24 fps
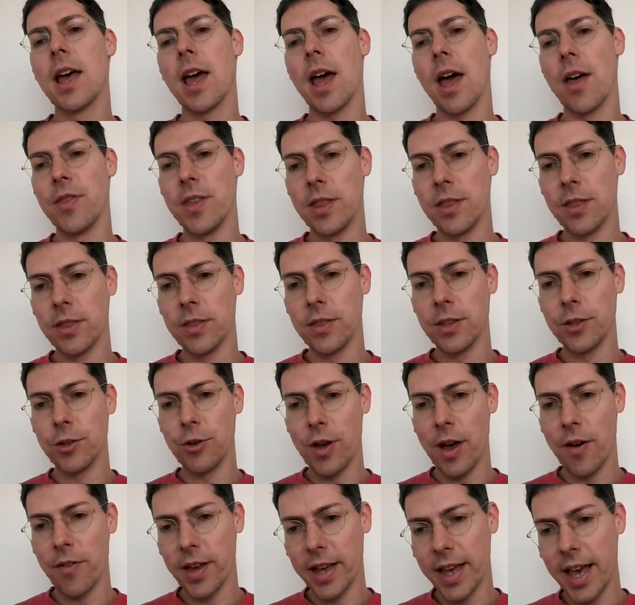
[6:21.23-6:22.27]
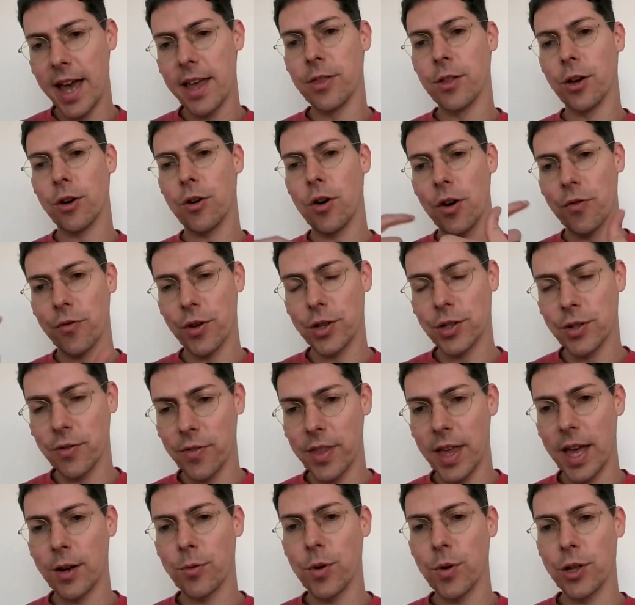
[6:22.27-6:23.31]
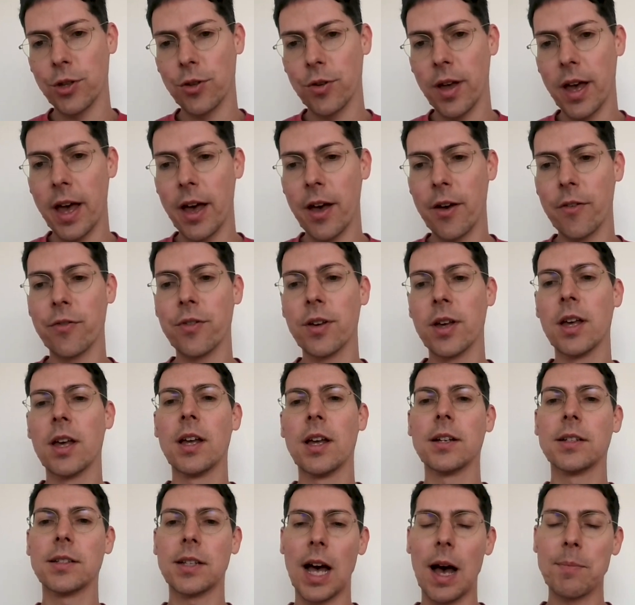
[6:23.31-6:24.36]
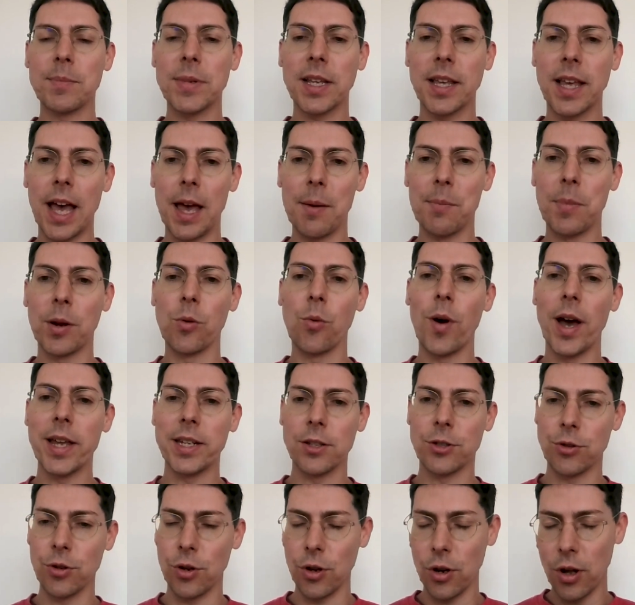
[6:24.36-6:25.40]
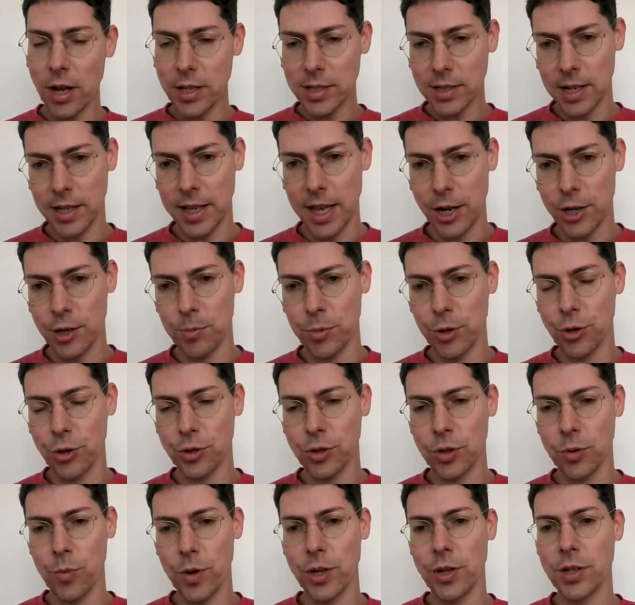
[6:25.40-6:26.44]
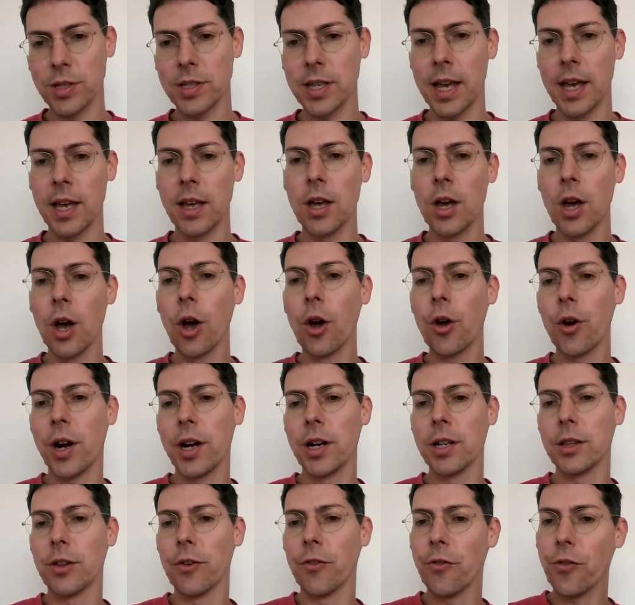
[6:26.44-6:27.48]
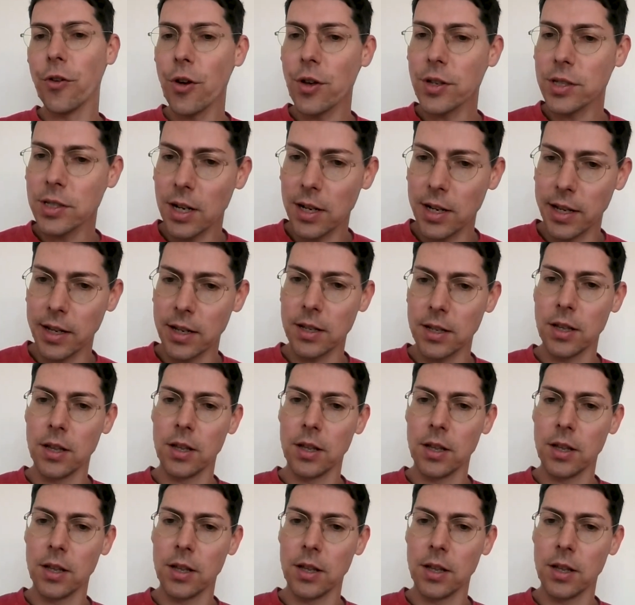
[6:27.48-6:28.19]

And then you have, again, the converse of that, where you have time decay but weighted to last click attribution, where you say credit the first click